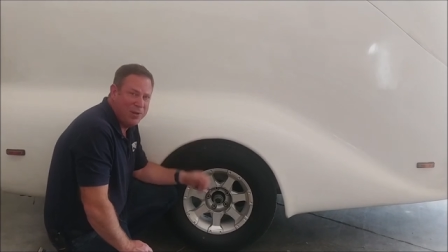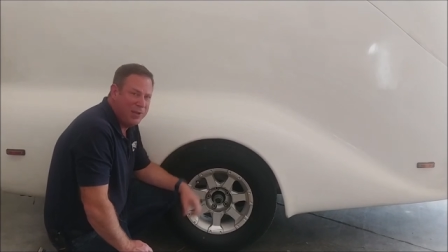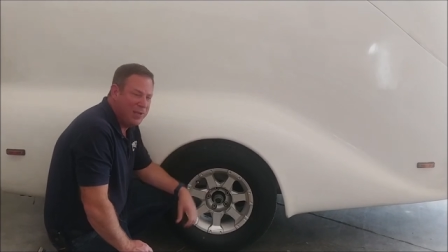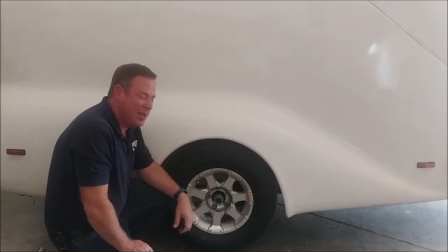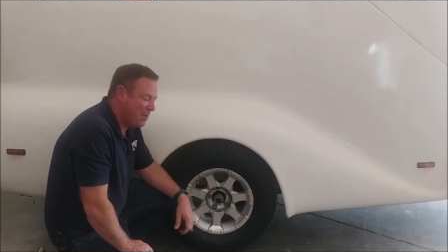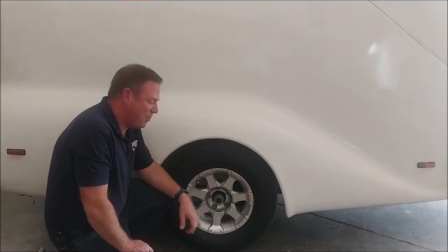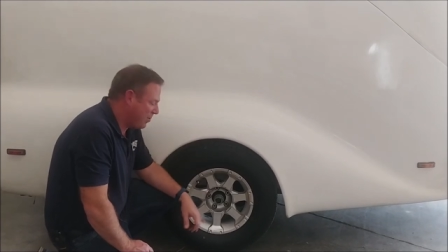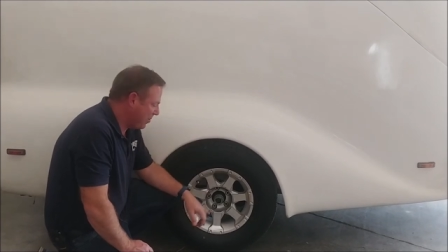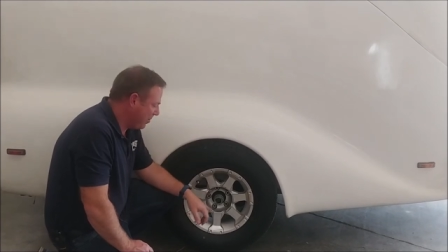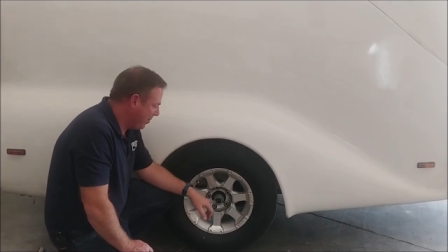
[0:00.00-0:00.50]

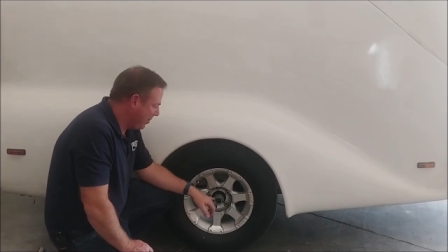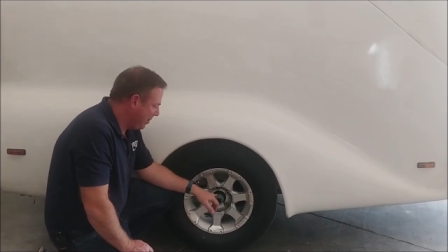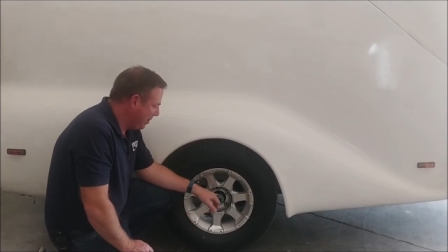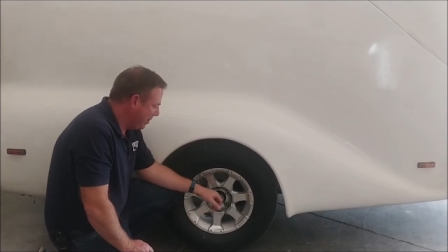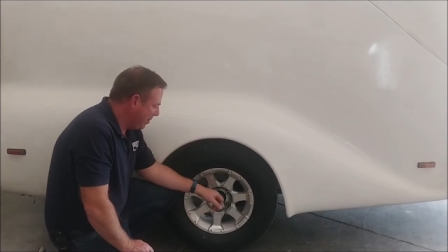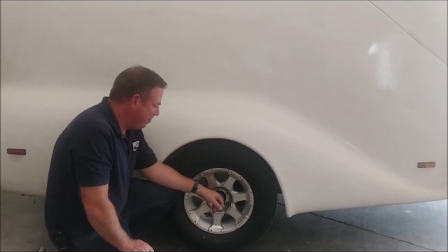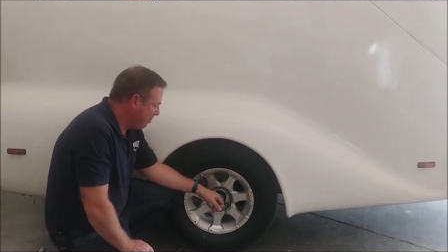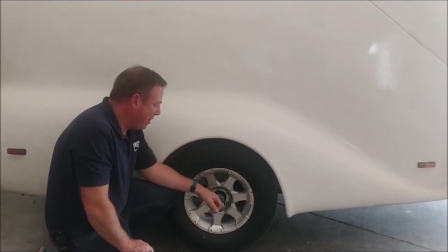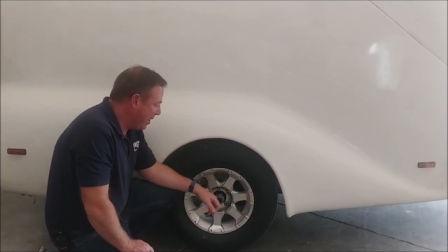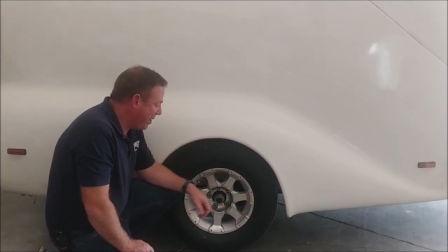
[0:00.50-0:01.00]
keep your
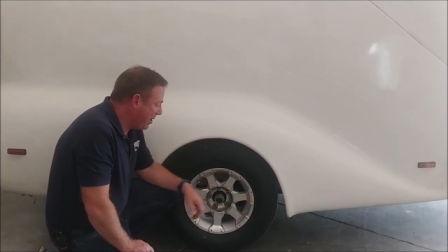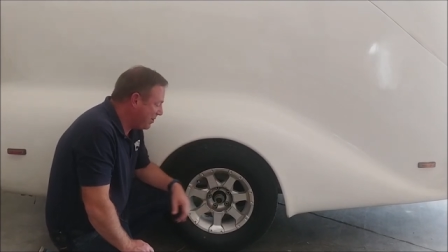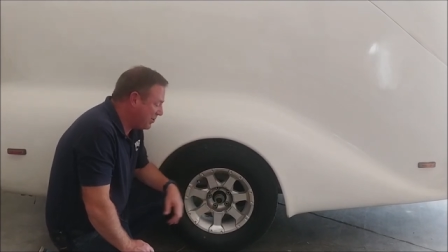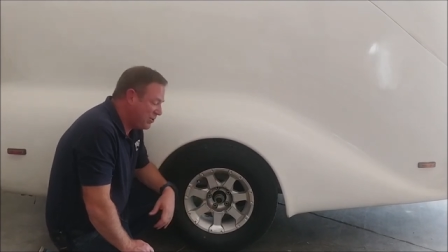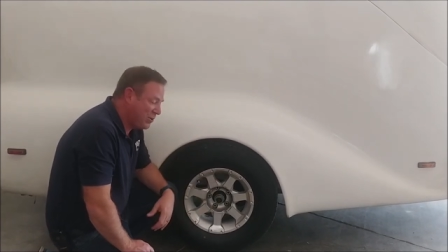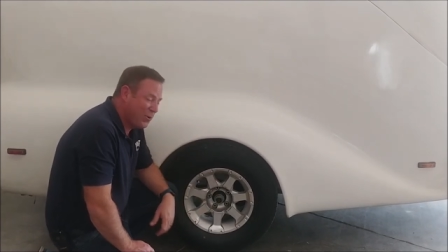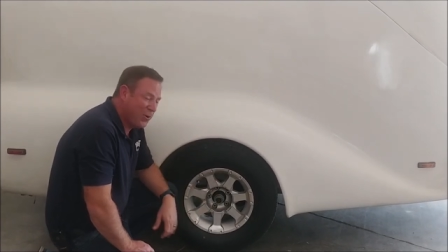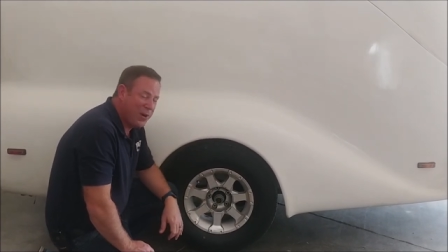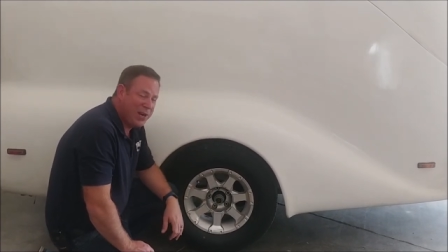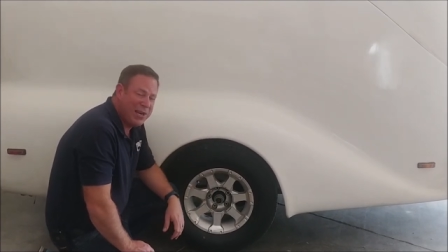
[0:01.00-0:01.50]
bearings
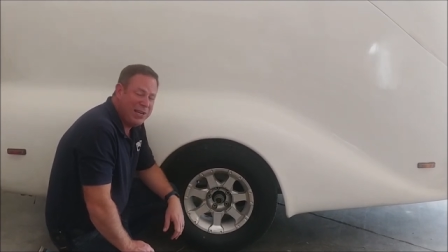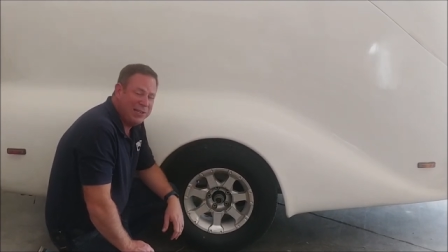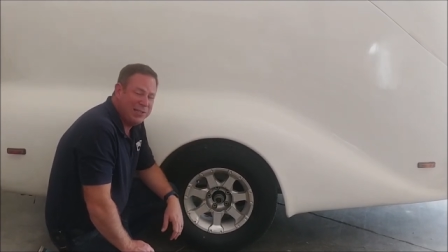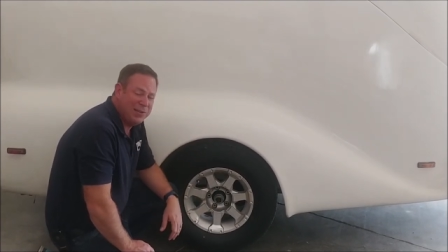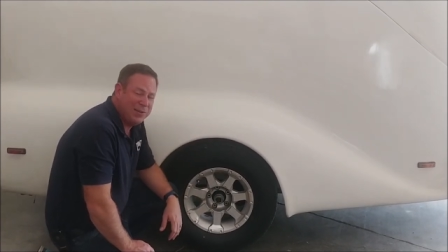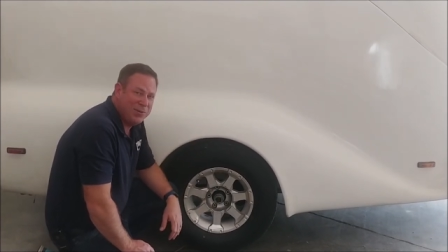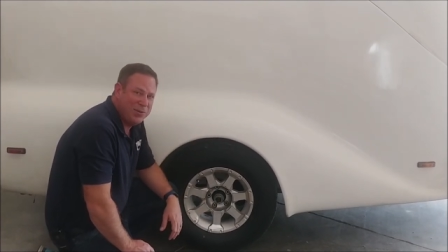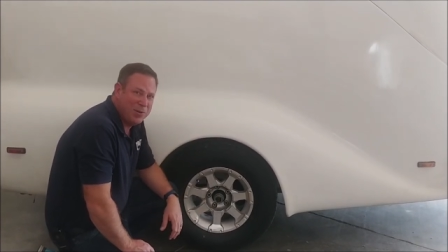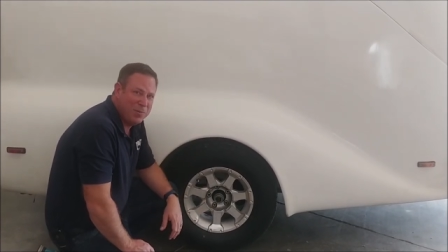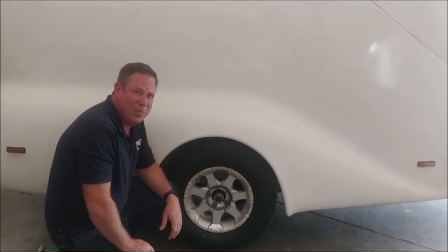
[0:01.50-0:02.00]
greased,
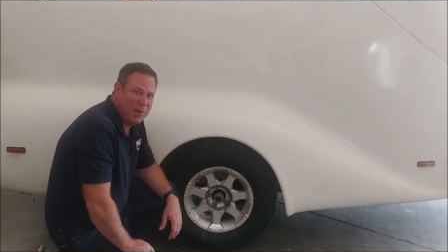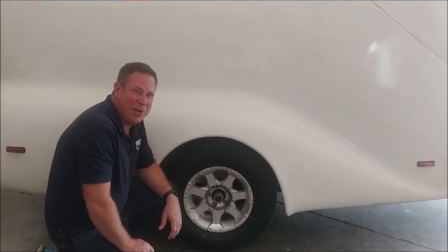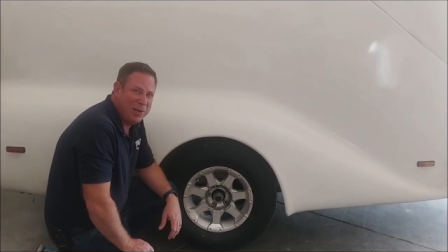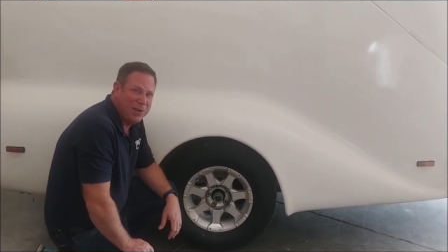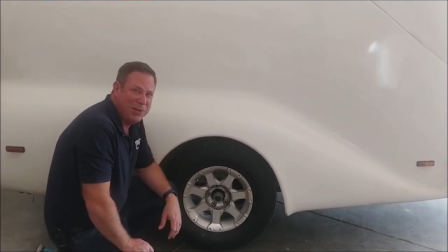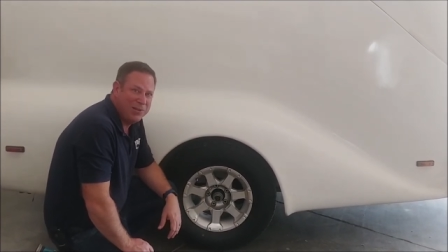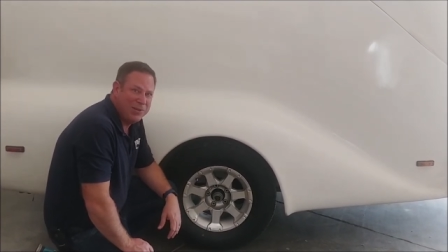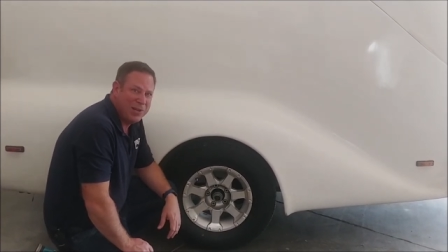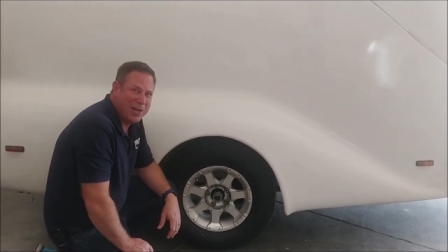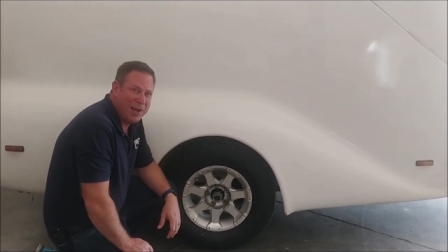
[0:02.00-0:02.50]
and you should be in
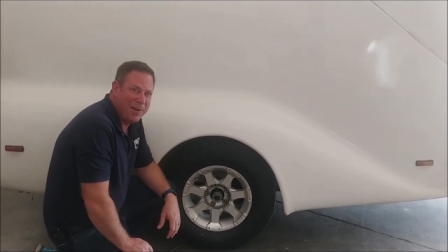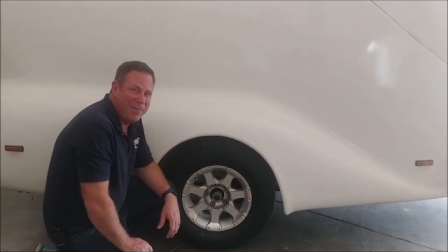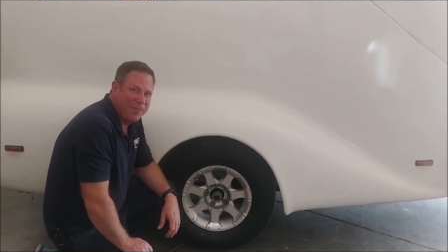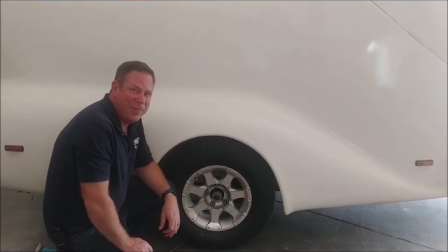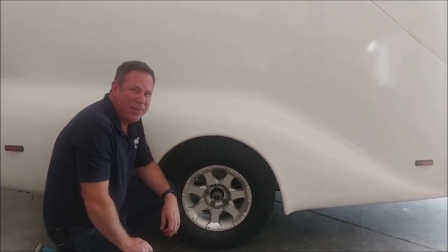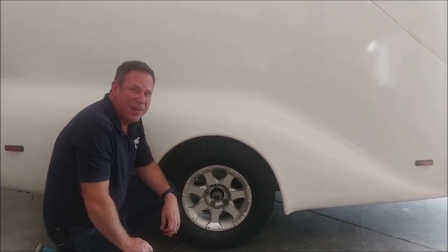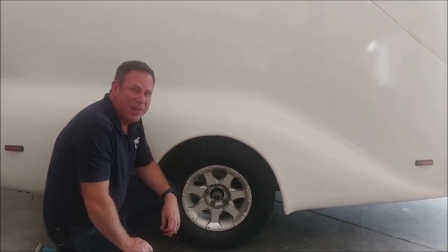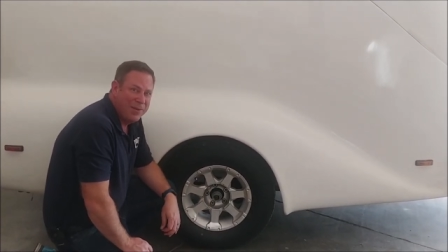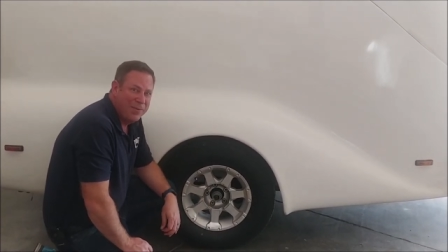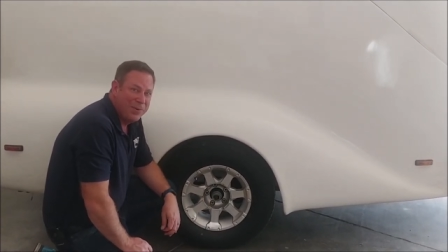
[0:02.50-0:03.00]
good shape.
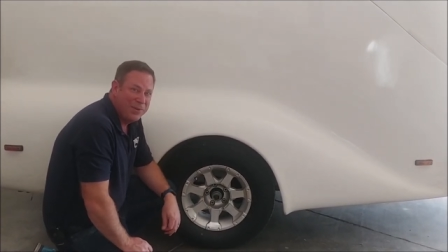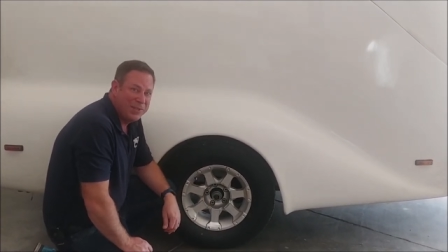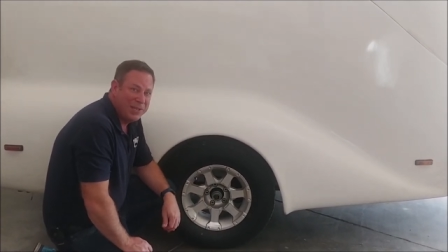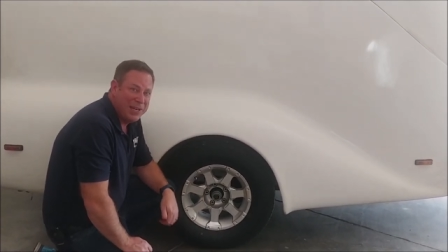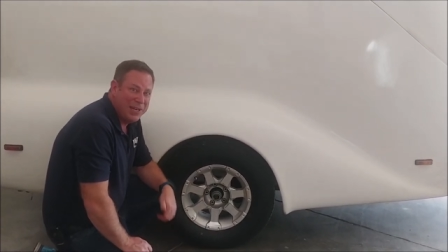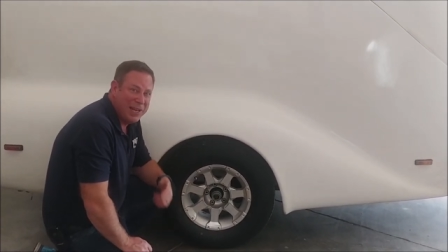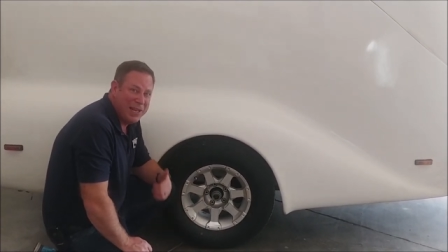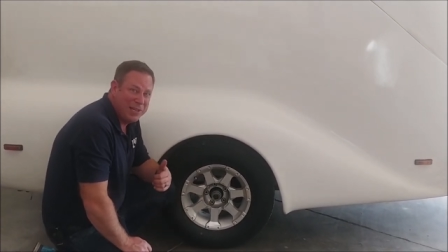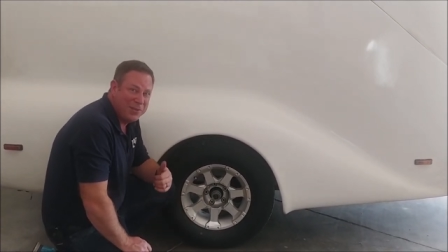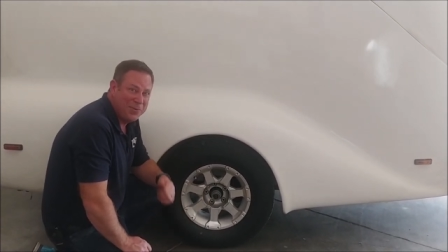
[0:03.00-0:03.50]
We'll see
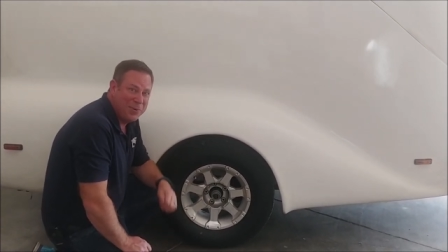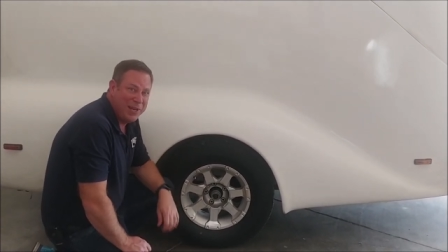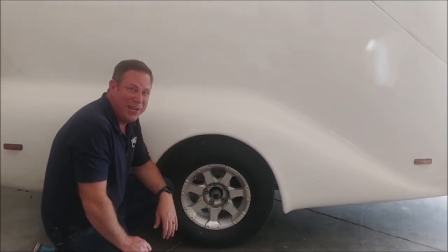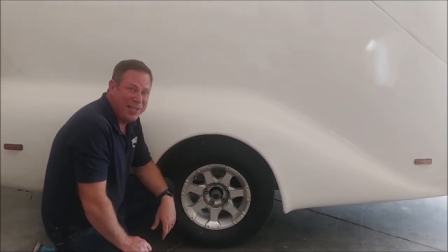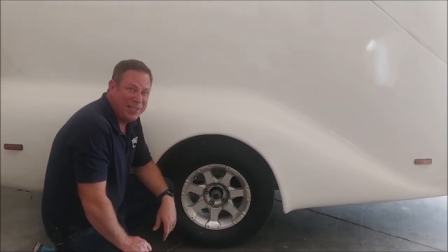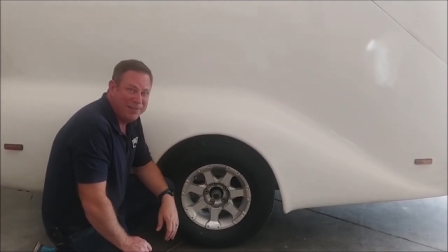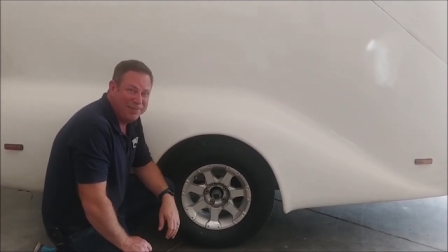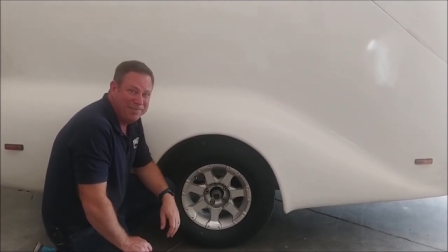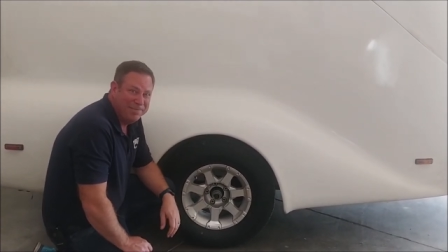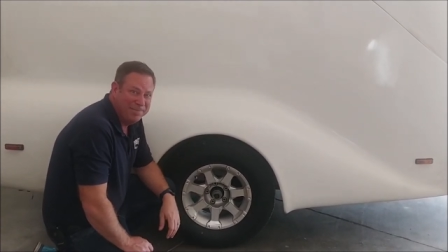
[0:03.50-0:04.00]
you next
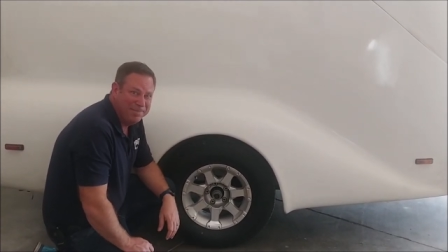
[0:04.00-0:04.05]
week.